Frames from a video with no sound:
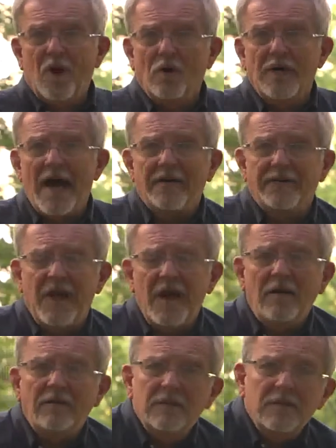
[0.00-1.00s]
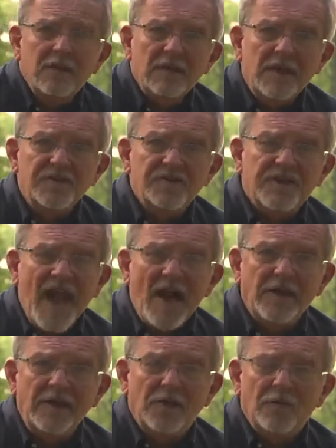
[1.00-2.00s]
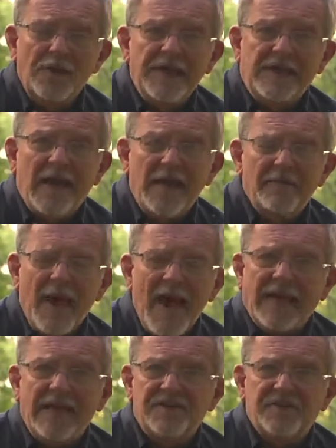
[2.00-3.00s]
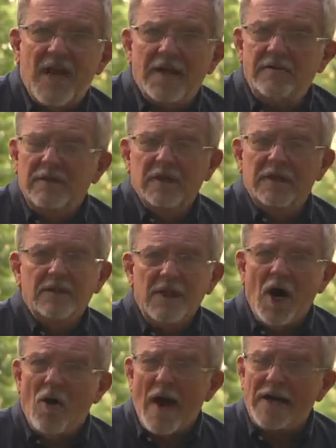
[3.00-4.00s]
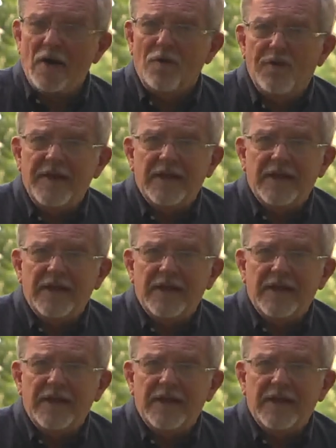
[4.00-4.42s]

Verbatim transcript: rode out there and scouted, and when he came back, he said, "No, I don't